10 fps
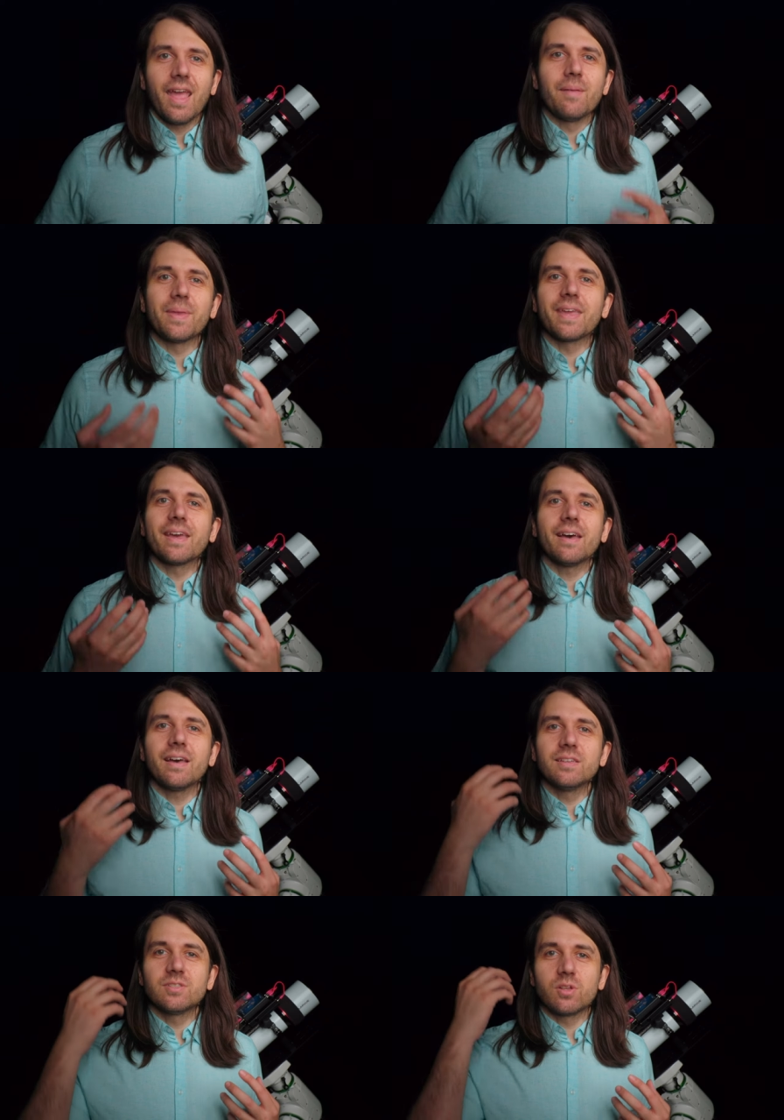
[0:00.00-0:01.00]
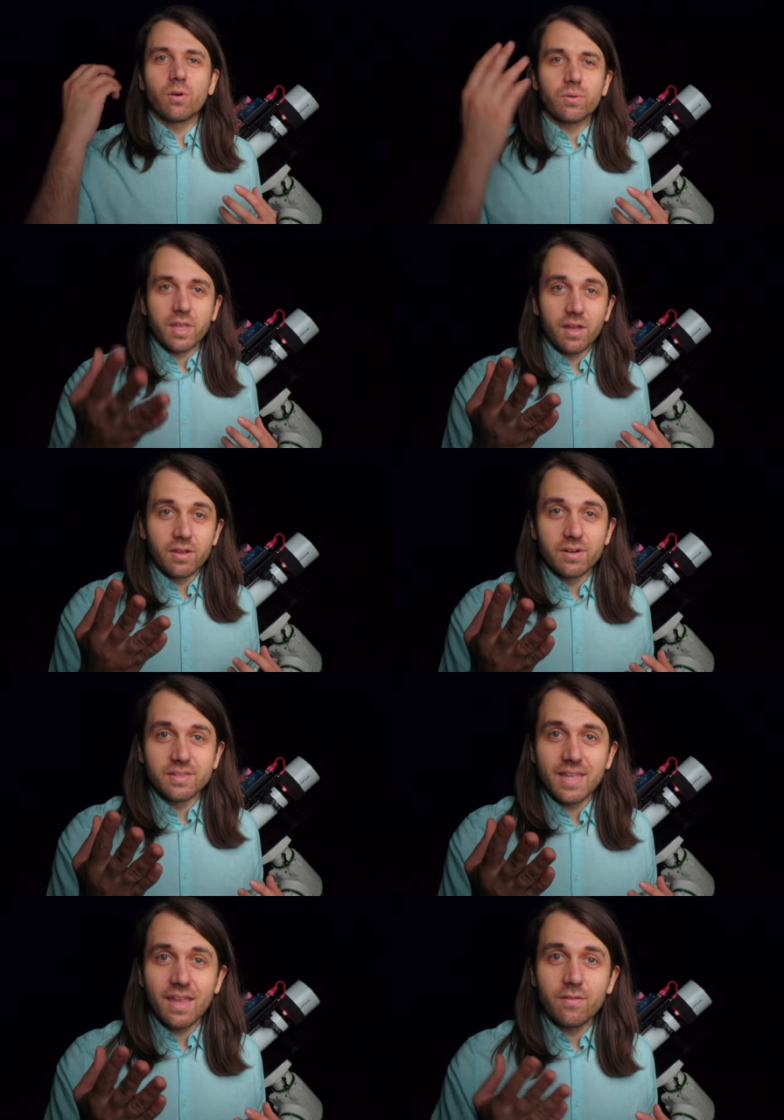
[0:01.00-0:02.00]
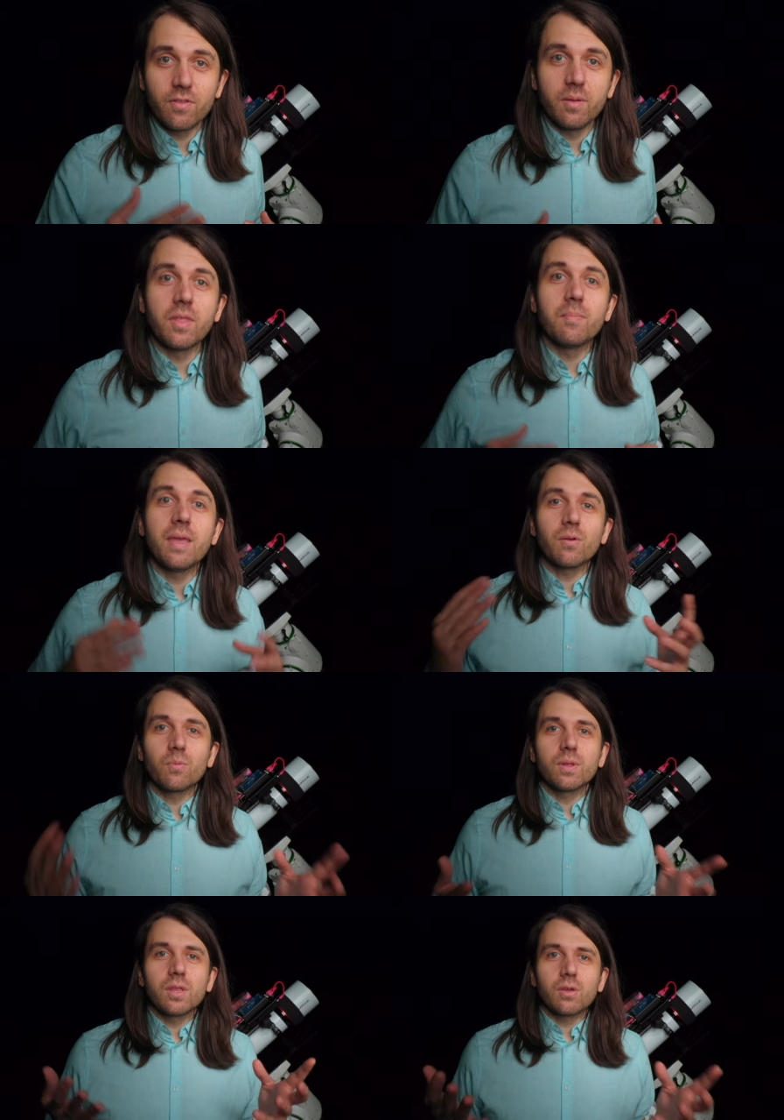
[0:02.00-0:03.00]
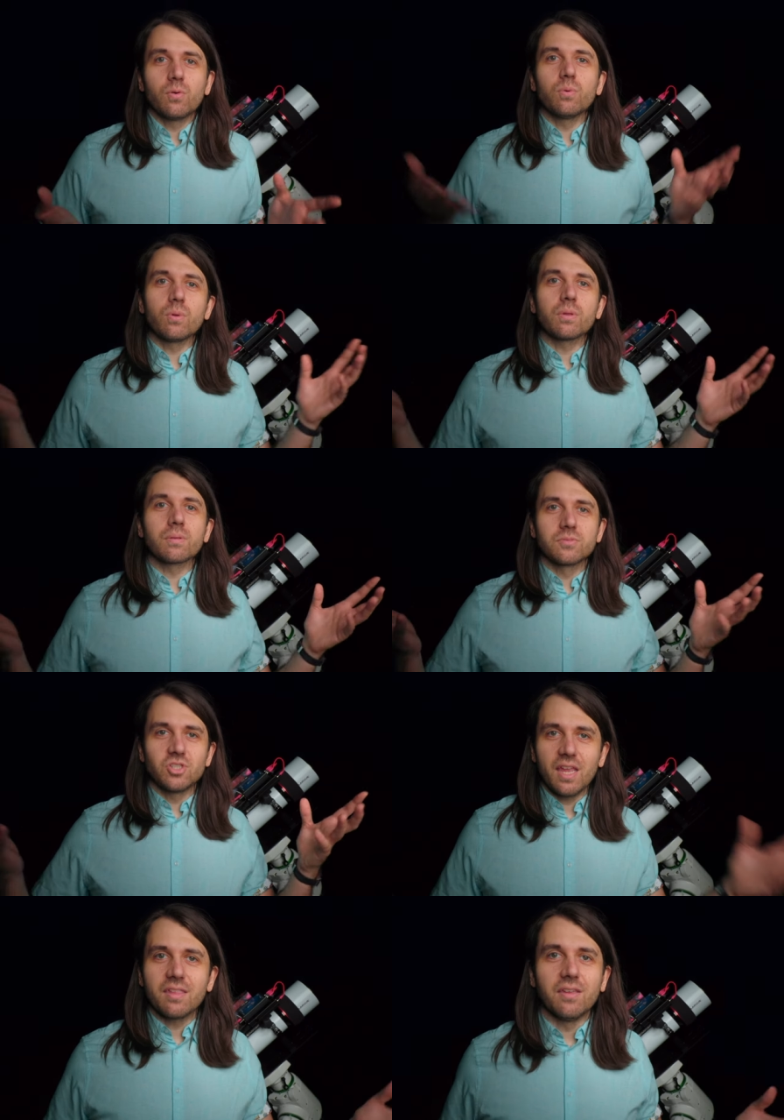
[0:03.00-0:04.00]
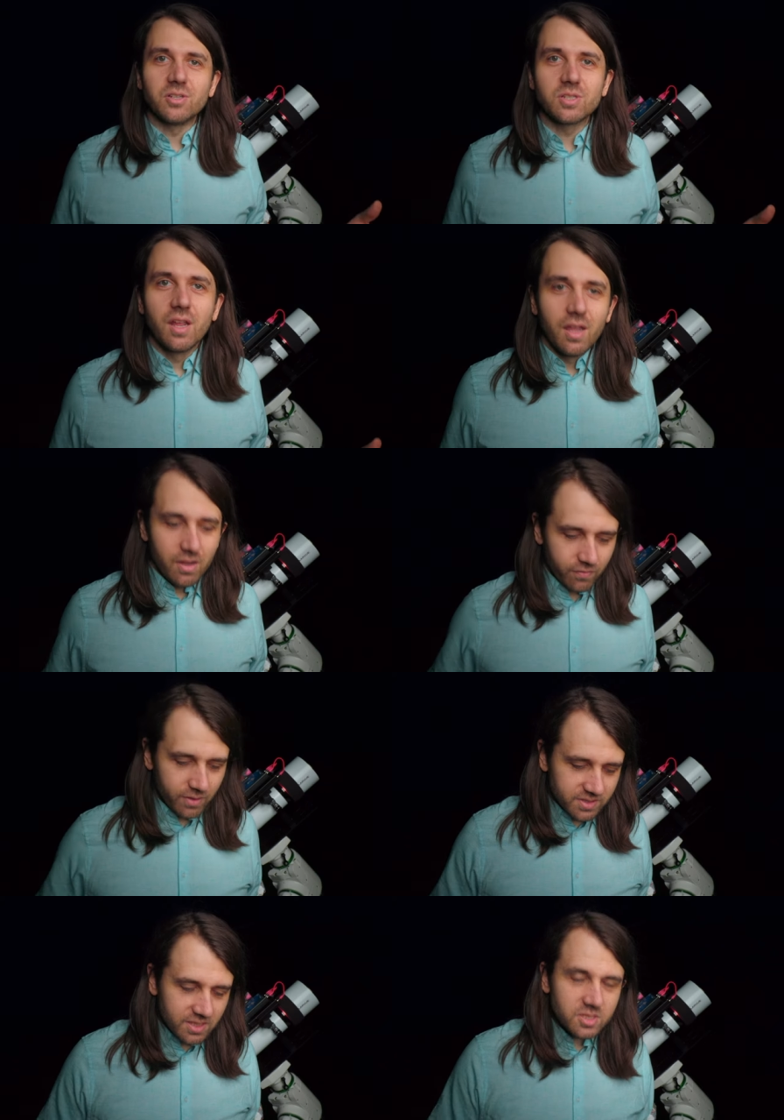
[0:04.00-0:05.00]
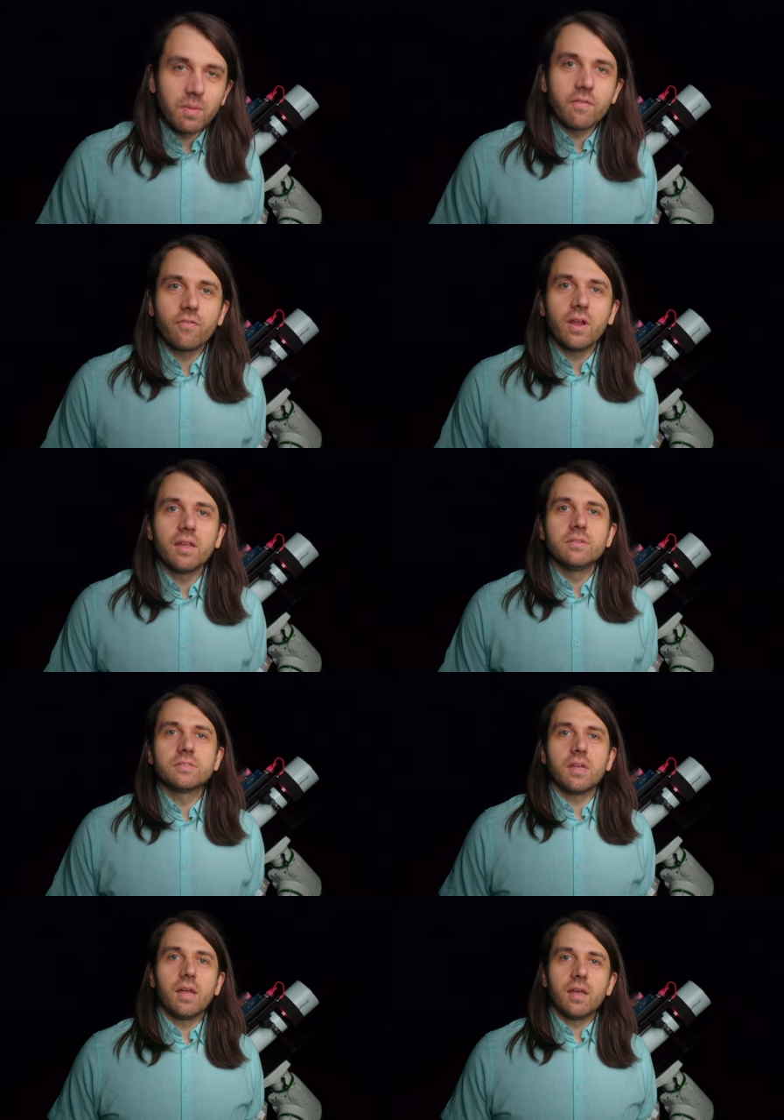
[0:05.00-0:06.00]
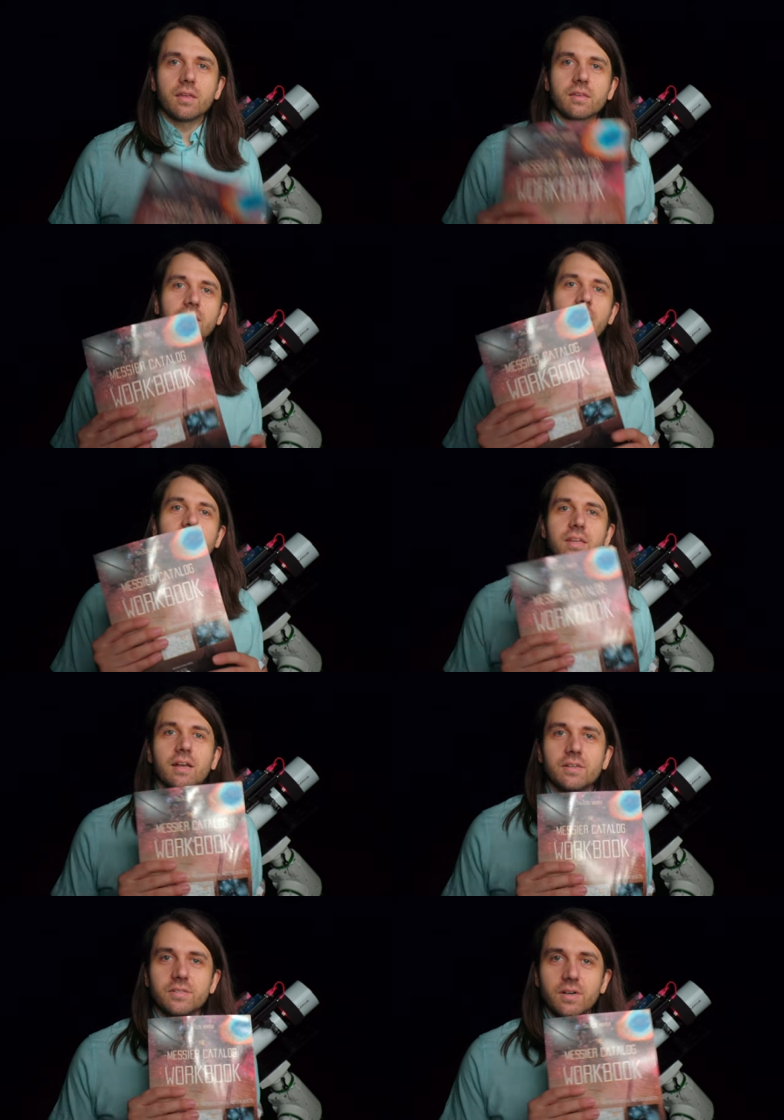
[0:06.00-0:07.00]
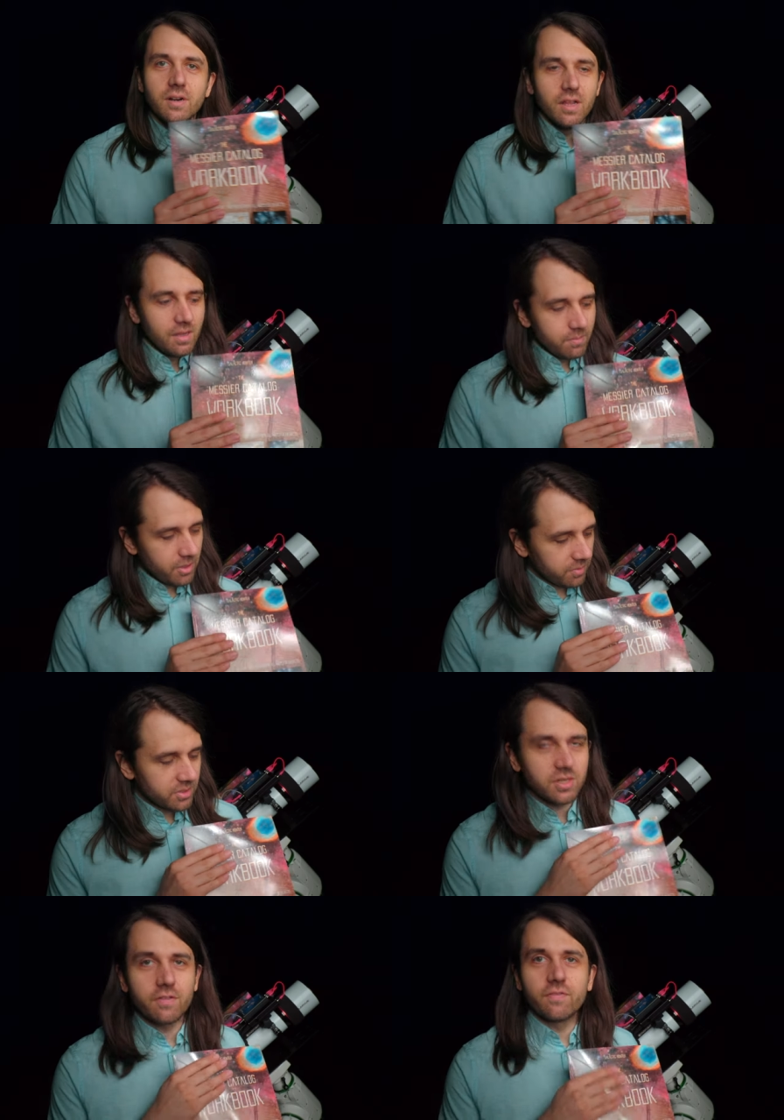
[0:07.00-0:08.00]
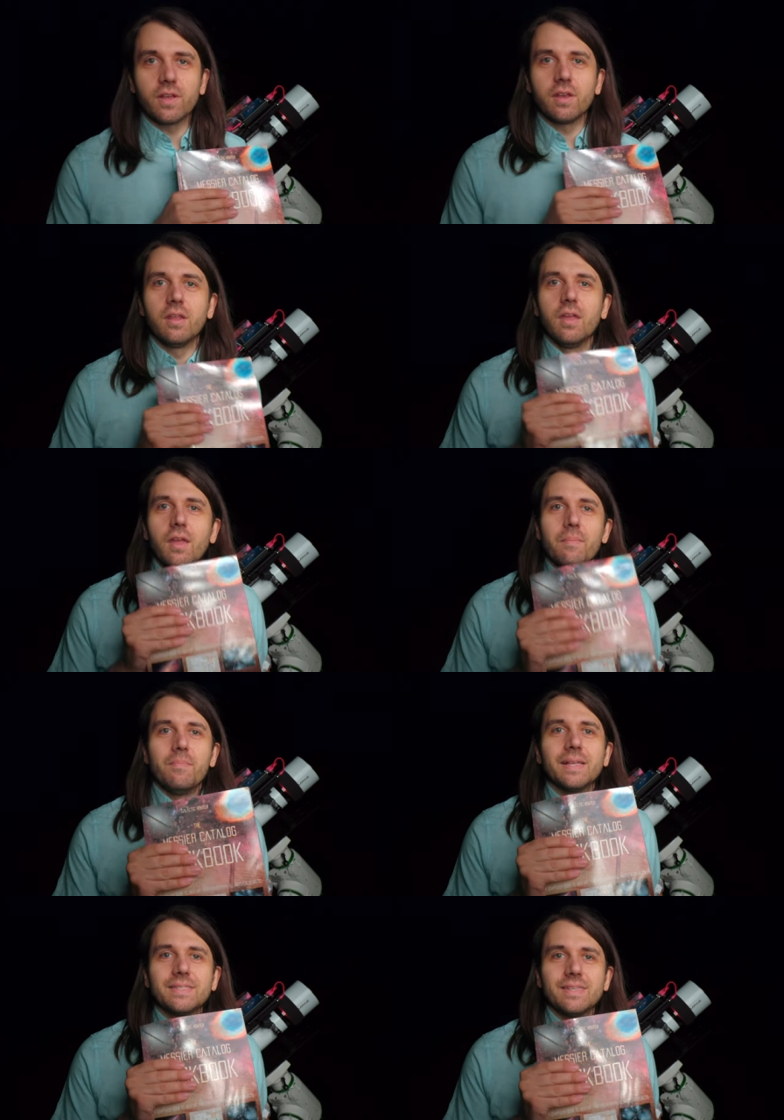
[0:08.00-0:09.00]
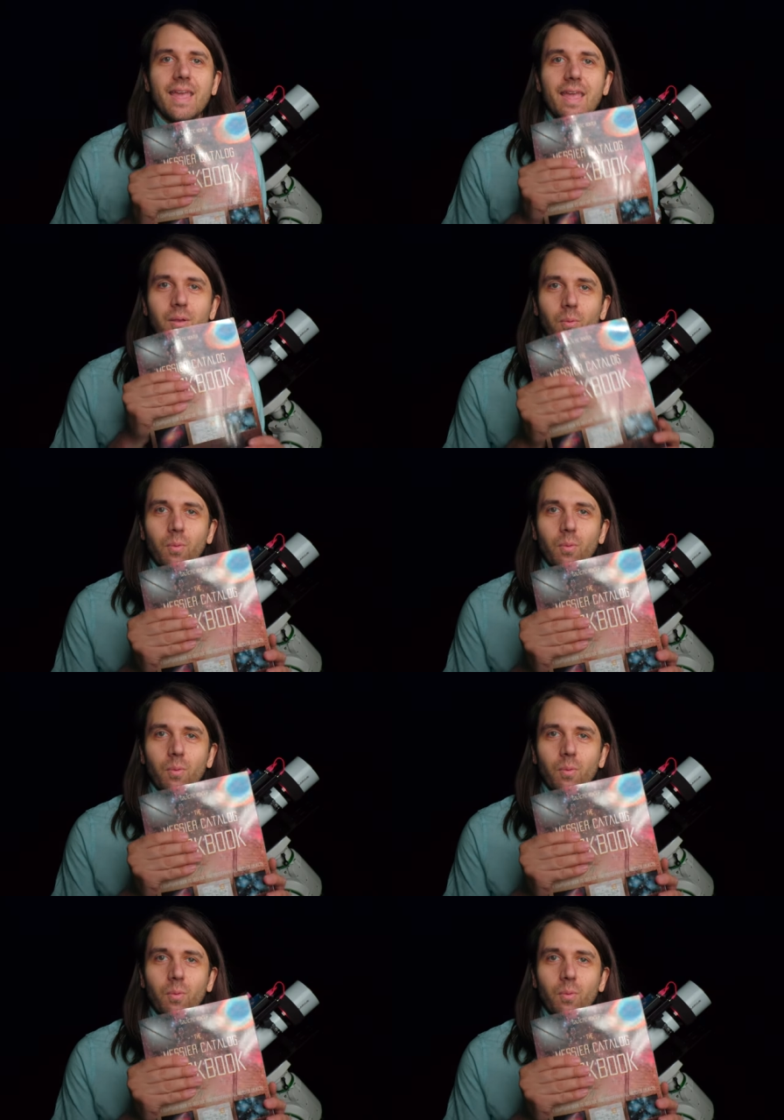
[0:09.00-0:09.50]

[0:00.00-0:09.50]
And because there are only 110 of them, they make a really cool challenge. For instance, my friends uh, Galactic Hunter published a fun Messier